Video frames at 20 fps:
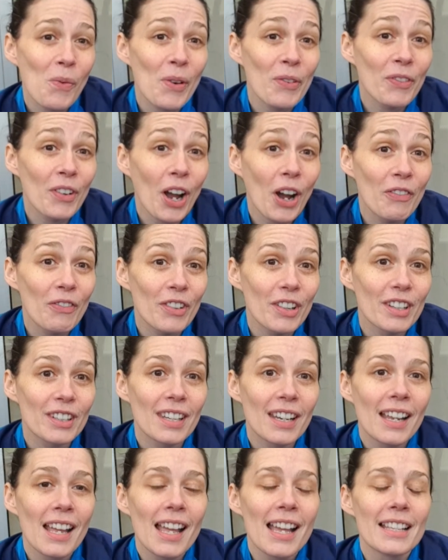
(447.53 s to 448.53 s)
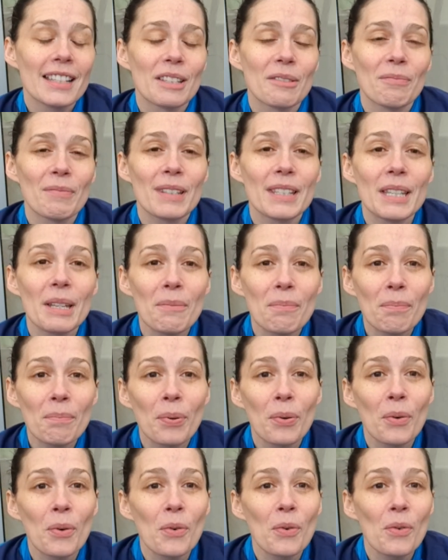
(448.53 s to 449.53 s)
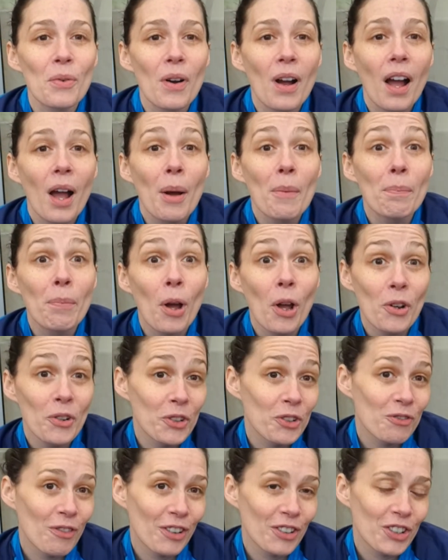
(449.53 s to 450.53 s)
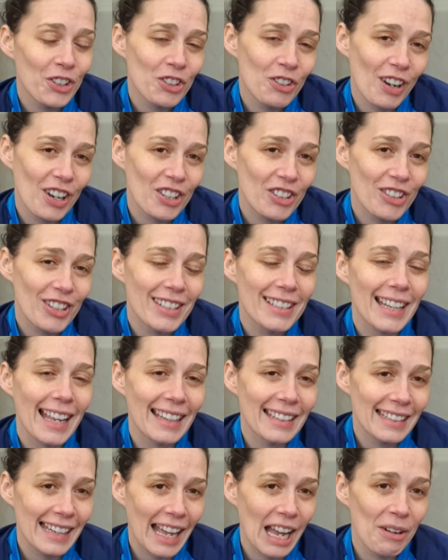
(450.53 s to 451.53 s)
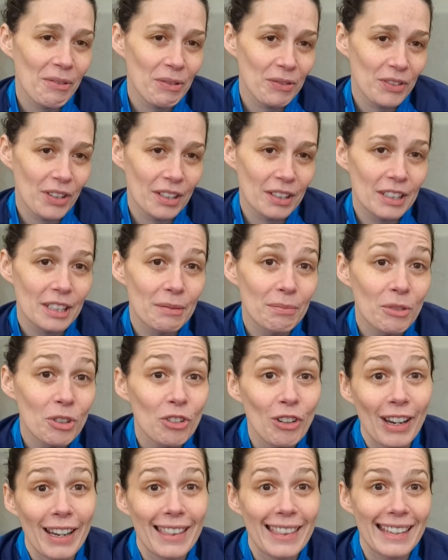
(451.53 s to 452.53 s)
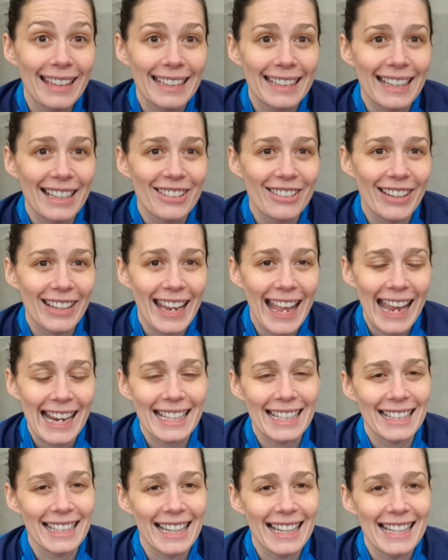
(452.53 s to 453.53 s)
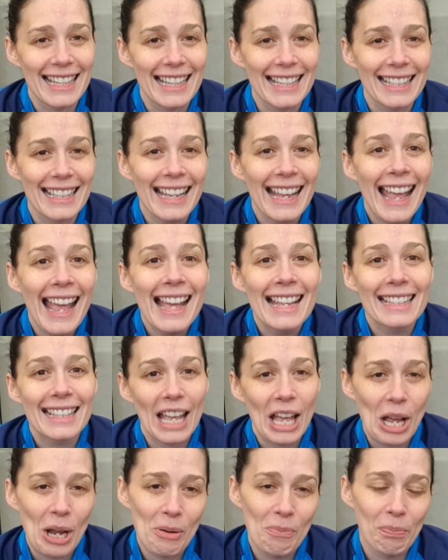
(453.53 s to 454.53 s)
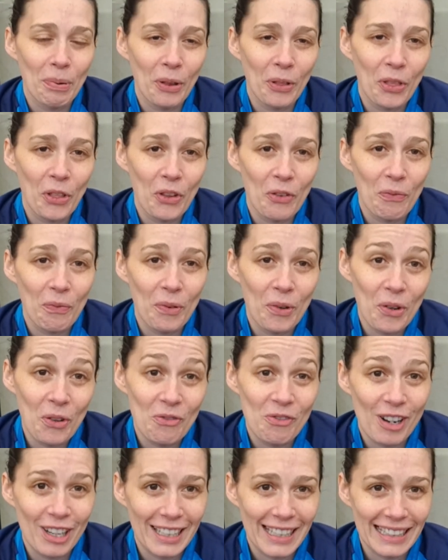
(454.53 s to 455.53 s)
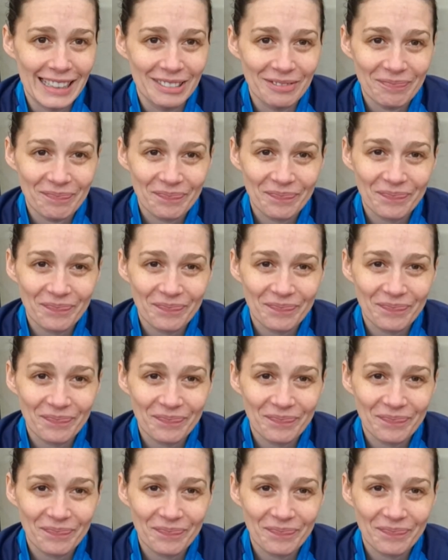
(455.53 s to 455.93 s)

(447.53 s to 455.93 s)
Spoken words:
We've covered some simple post-run stretches, and now we've done some strength and conditioning exercises to help with your running.